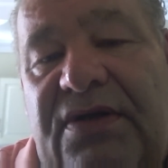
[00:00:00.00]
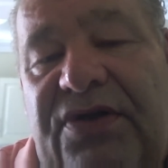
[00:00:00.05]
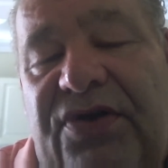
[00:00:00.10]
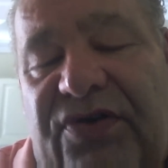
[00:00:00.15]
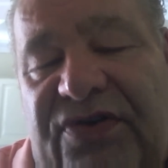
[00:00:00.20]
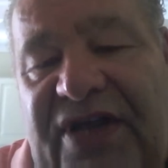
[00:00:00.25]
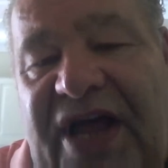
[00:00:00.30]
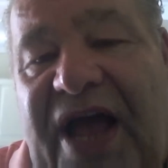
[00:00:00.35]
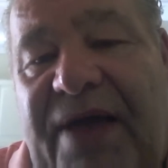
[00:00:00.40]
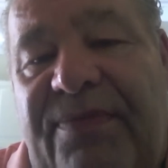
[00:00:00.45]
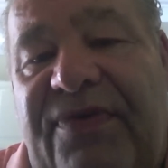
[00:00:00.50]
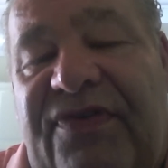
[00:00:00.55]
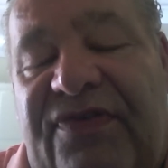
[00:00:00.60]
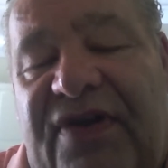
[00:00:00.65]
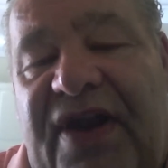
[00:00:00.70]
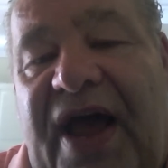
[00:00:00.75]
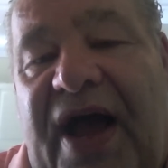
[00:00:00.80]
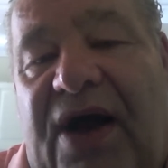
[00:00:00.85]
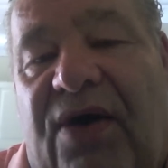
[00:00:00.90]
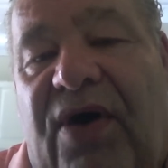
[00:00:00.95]
Your time is
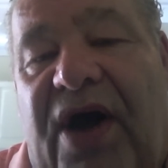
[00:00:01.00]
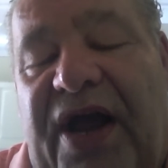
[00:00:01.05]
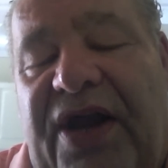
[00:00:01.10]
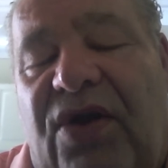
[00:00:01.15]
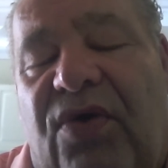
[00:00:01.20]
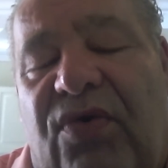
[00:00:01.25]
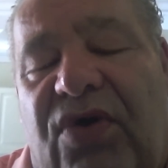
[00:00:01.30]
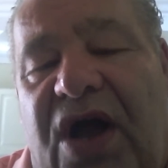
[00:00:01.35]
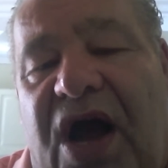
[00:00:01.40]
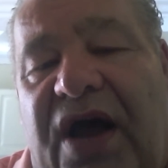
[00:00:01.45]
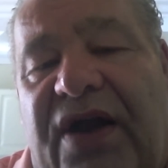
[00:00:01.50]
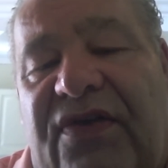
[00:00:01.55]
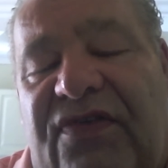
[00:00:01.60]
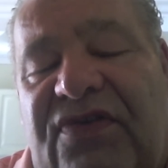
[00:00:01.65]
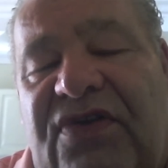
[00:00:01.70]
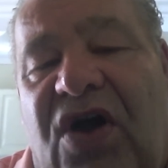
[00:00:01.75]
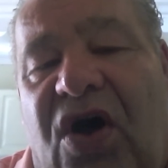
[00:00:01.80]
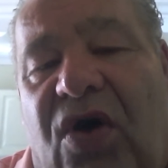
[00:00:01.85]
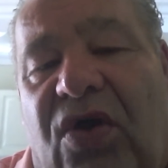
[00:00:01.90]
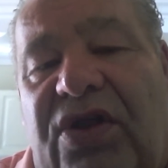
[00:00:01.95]
now. I know God
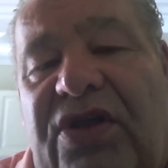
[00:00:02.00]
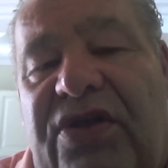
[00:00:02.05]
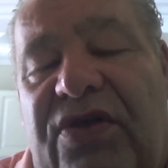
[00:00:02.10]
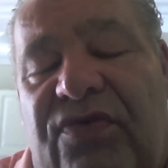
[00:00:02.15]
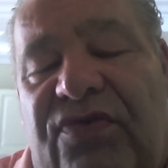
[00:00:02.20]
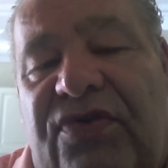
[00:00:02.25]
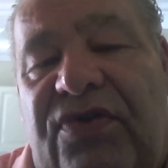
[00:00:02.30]
is calling you